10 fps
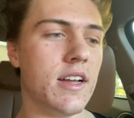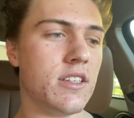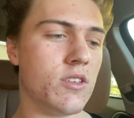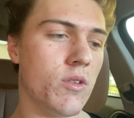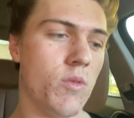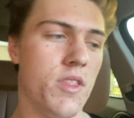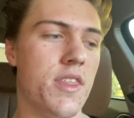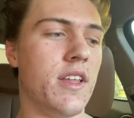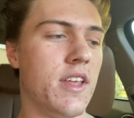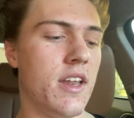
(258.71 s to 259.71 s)
And so the one
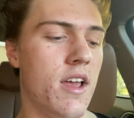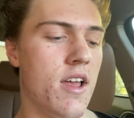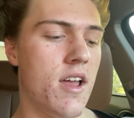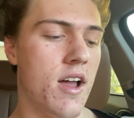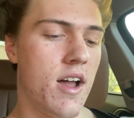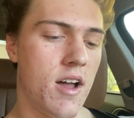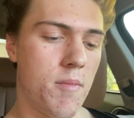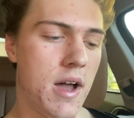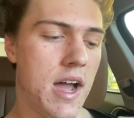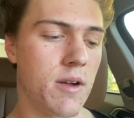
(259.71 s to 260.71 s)
thing that
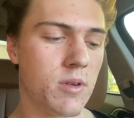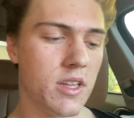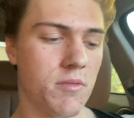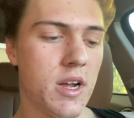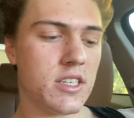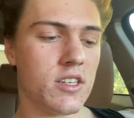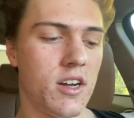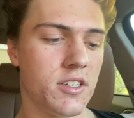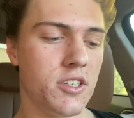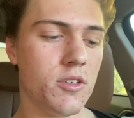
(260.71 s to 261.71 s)
I really rest
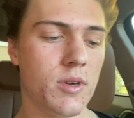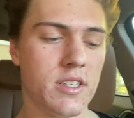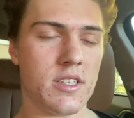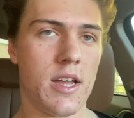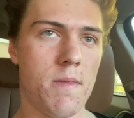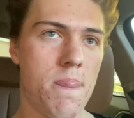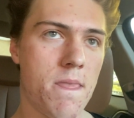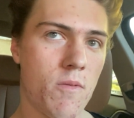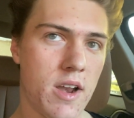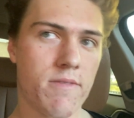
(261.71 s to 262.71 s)
on too is that
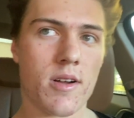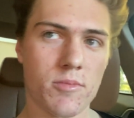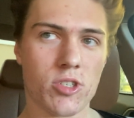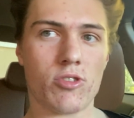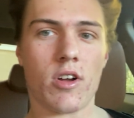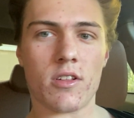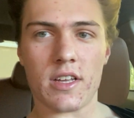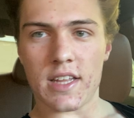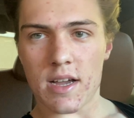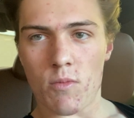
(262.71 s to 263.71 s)
whenever I'm
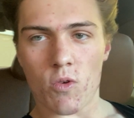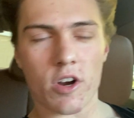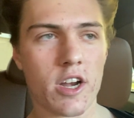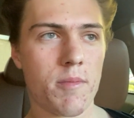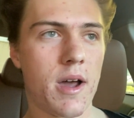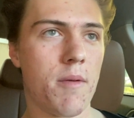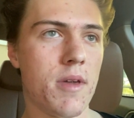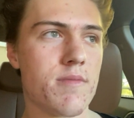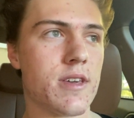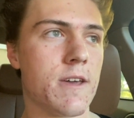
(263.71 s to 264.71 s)
struggling, like I'm worrying about
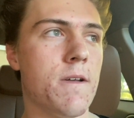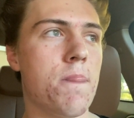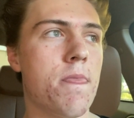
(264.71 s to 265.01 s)
maybe